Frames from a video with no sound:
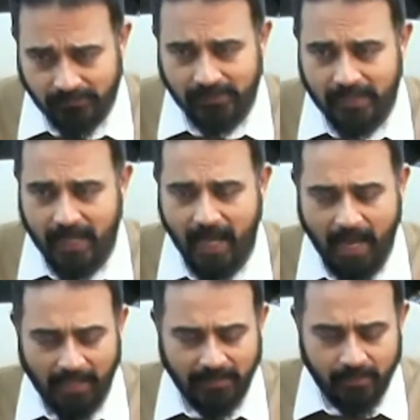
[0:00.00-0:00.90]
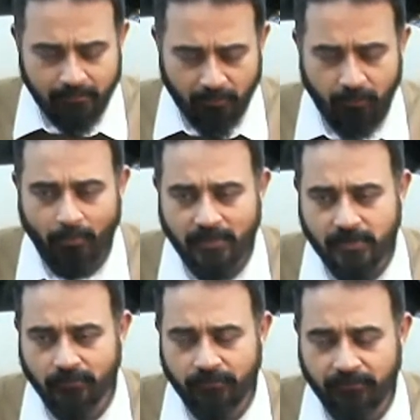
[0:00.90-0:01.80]
and the performance of
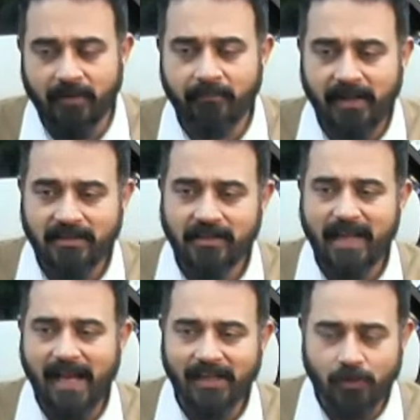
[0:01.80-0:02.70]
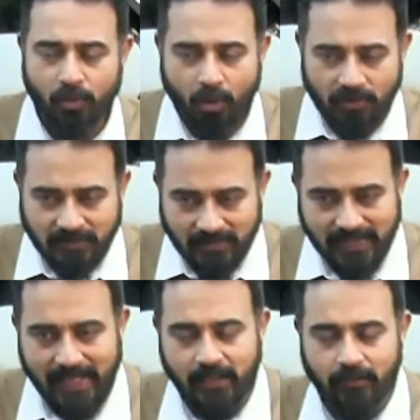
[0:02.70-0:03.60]
the fund manager across the
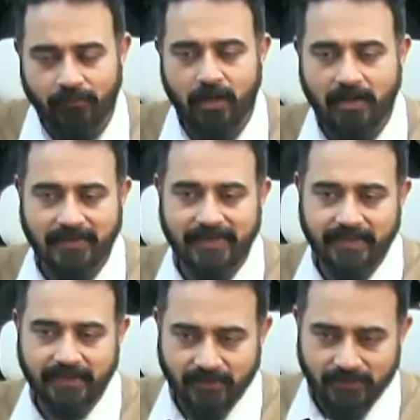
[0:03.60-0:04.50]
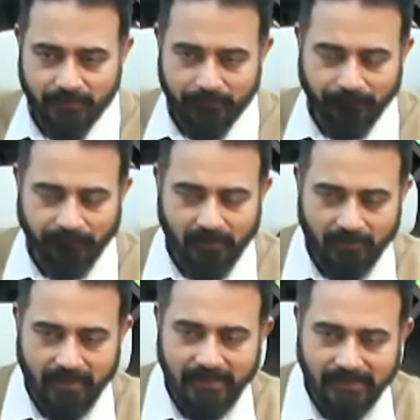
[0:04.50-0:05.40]
cycle for the last 10 years, right?